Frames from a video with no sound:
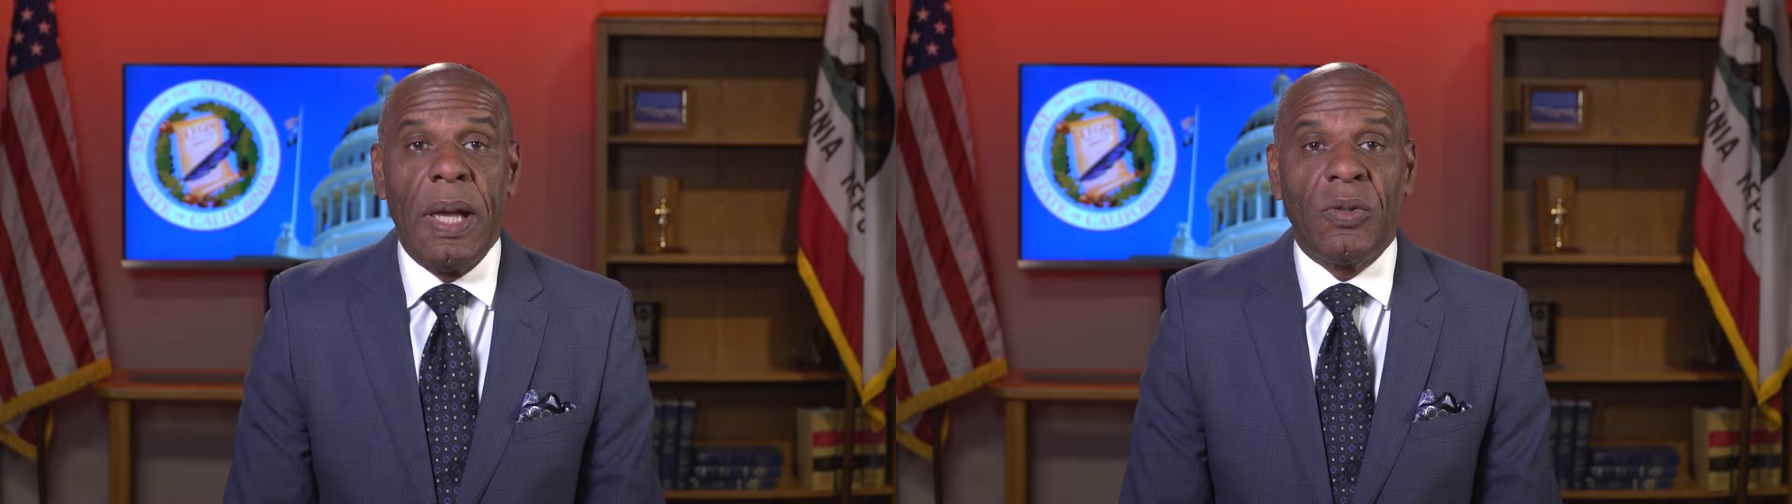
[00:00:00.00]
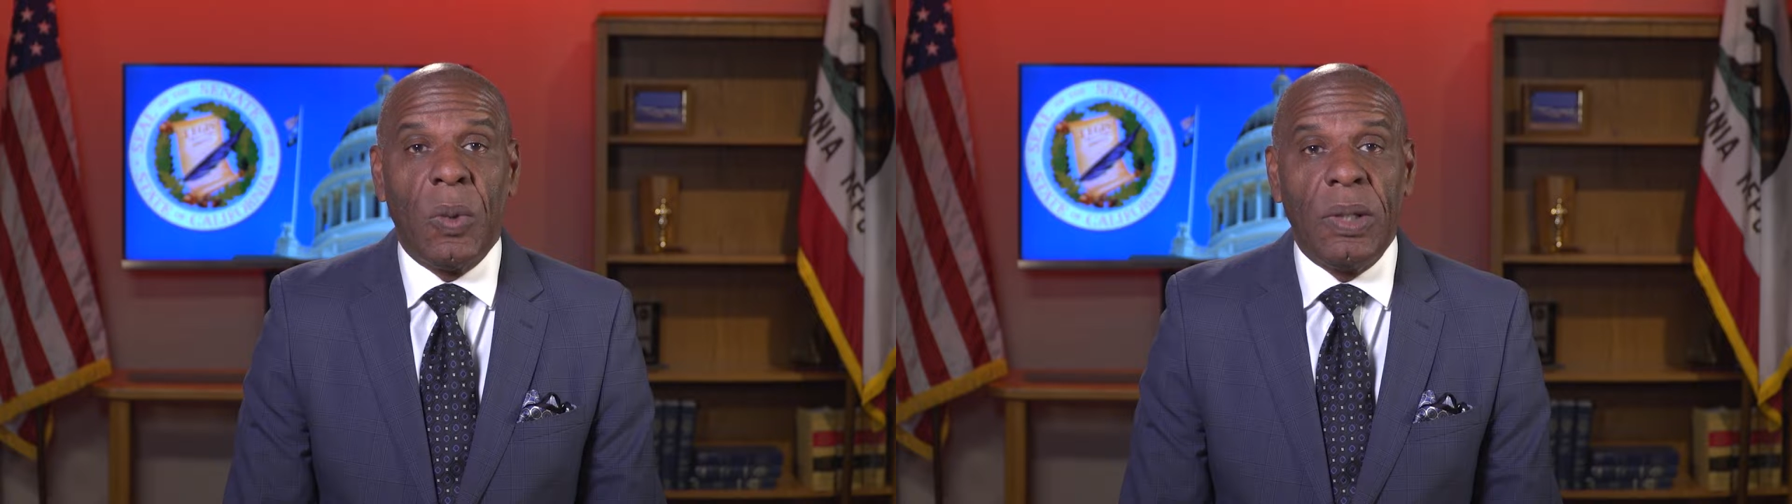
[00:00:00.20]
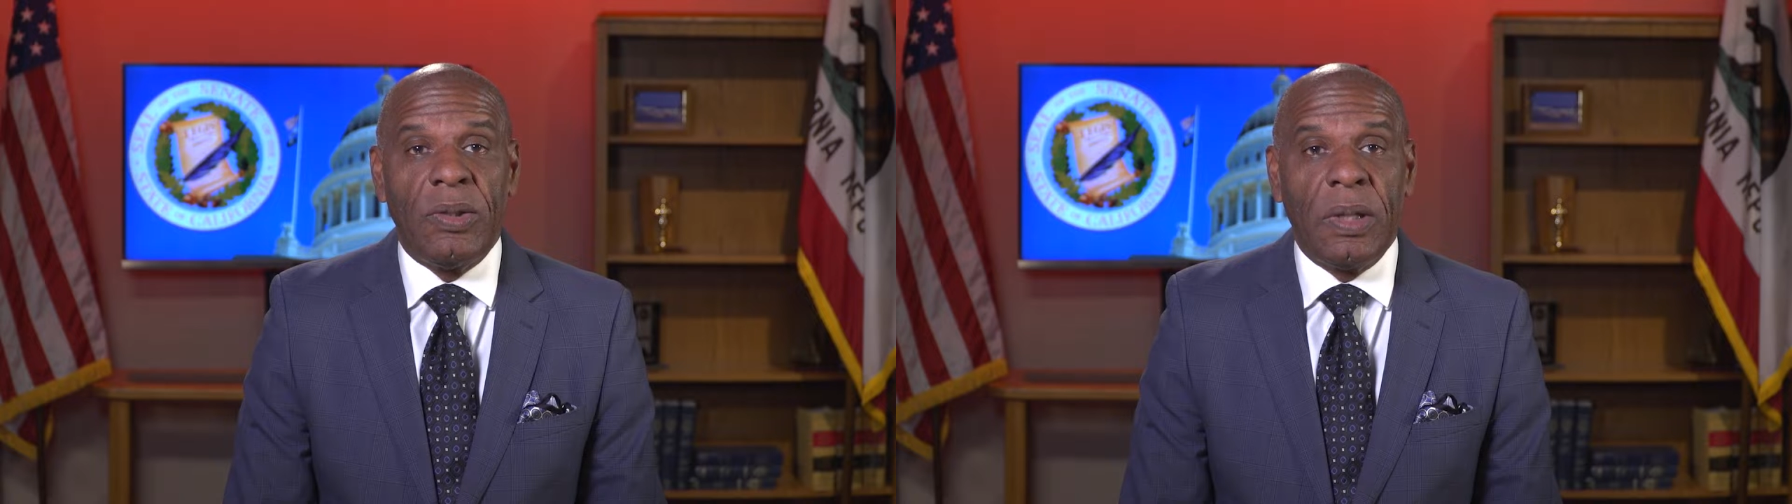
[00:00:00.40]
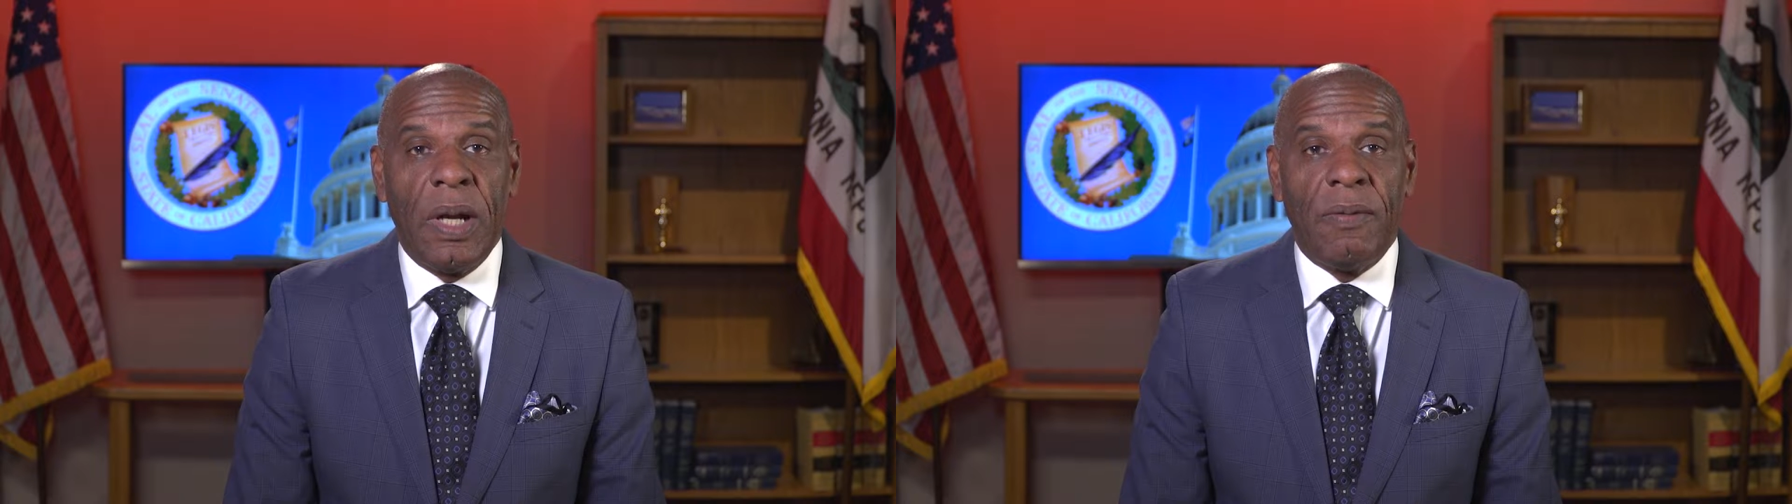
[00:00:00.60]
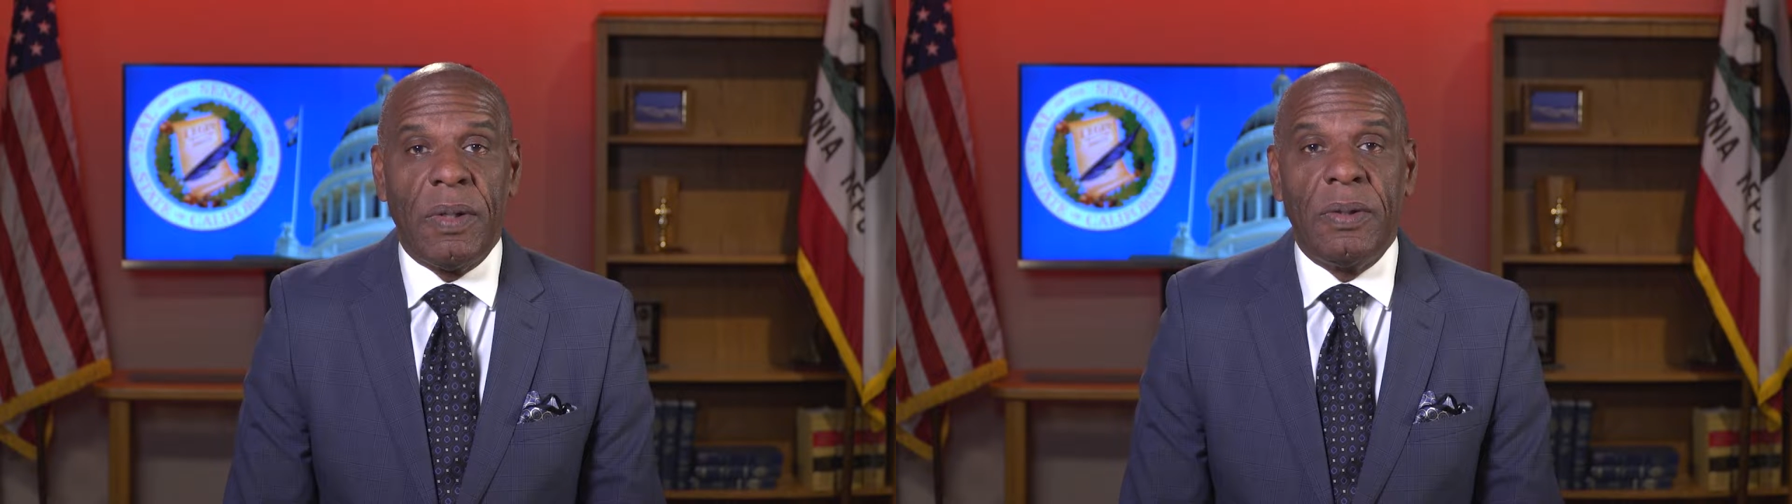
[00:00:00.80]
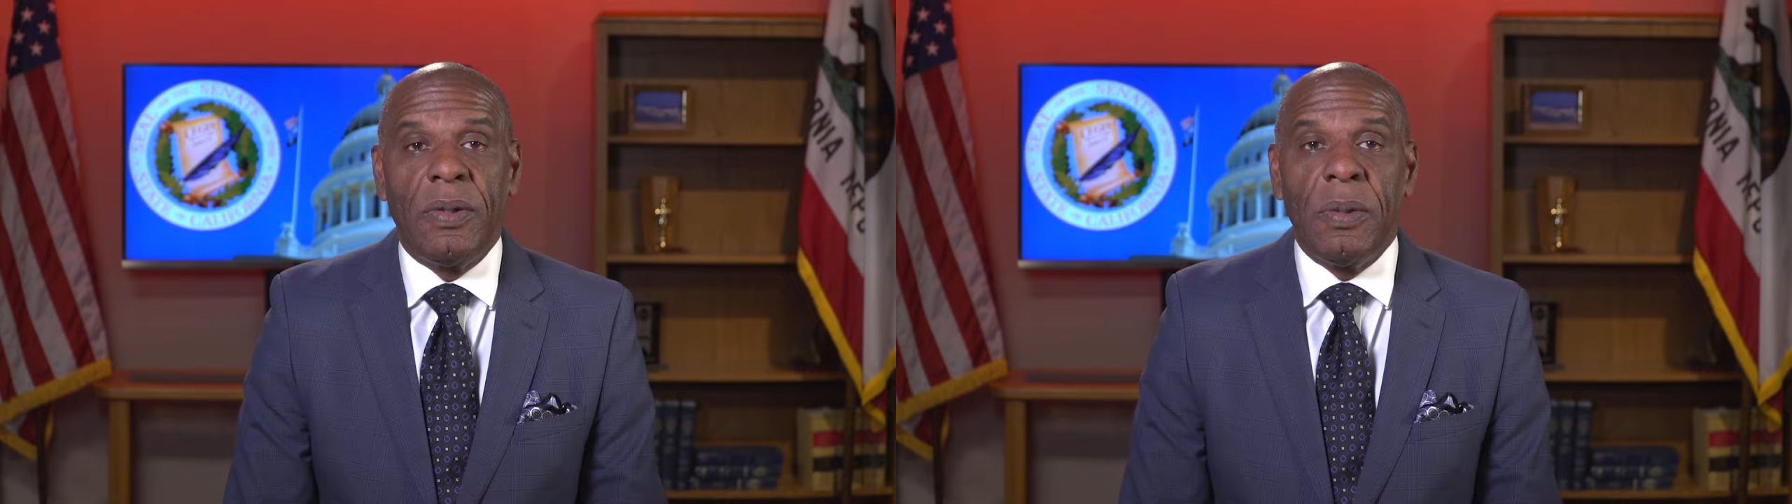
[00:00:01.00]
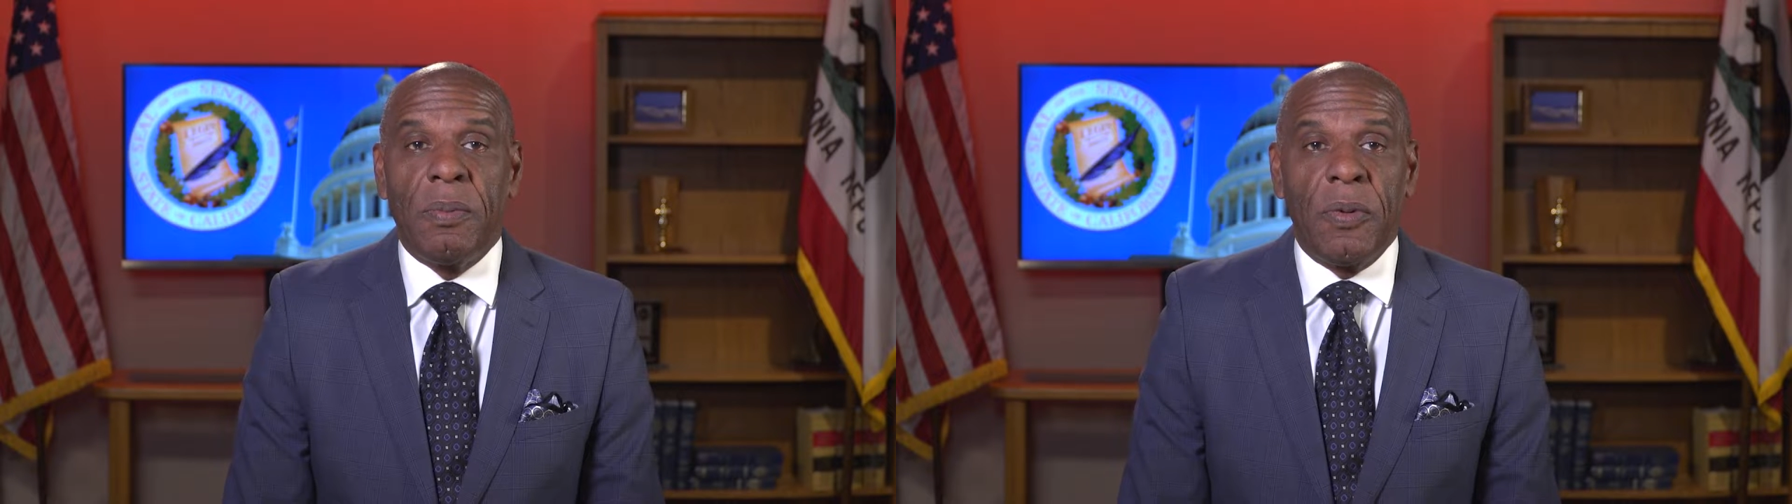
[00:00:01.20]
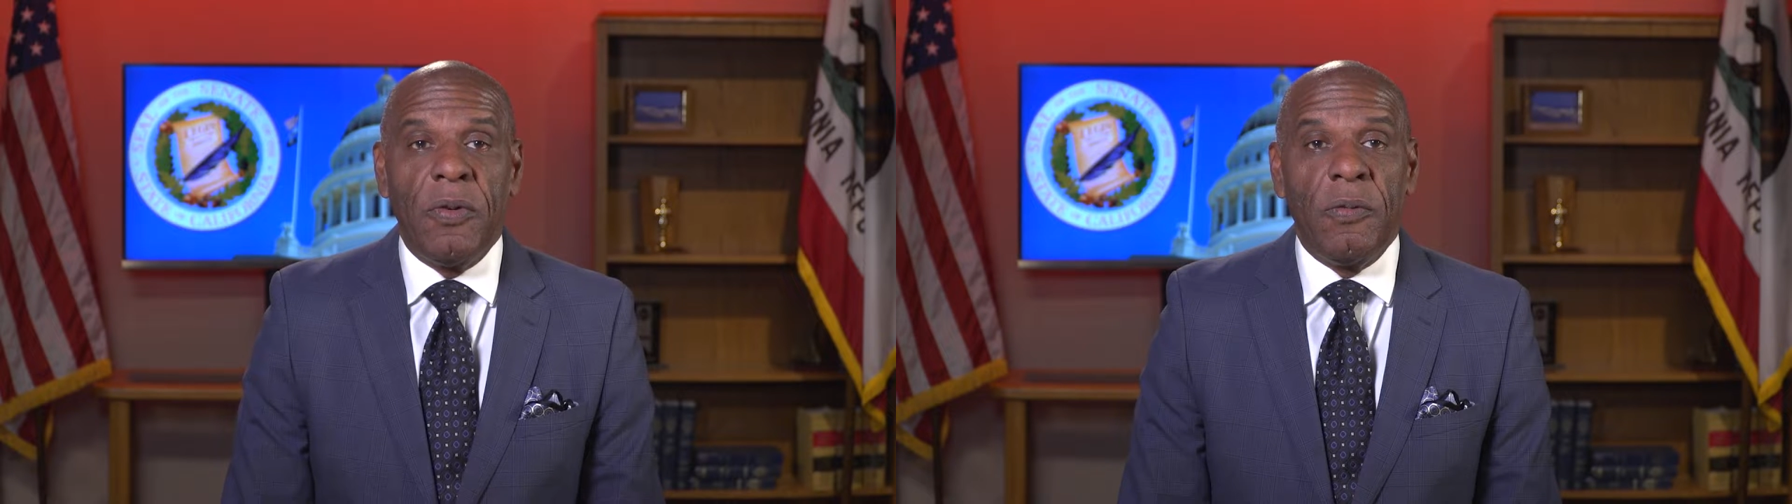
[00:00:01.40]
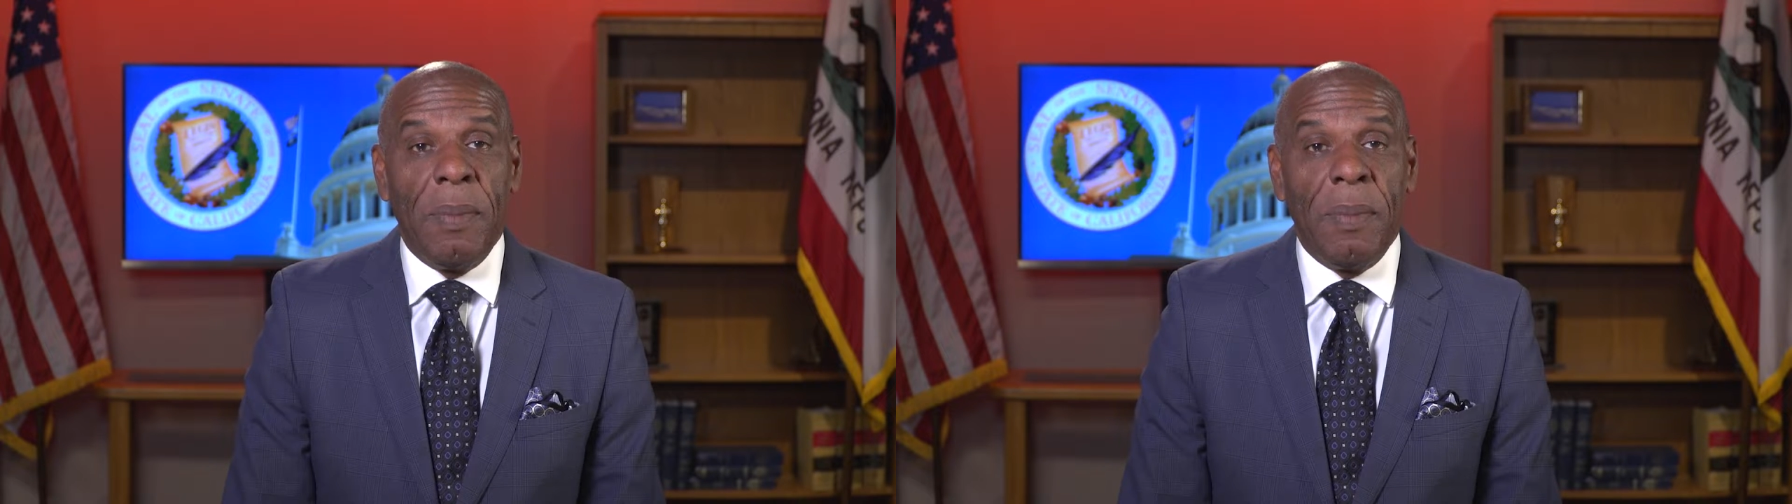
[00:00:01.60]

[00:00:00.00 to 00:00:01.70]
as well as the governor to improve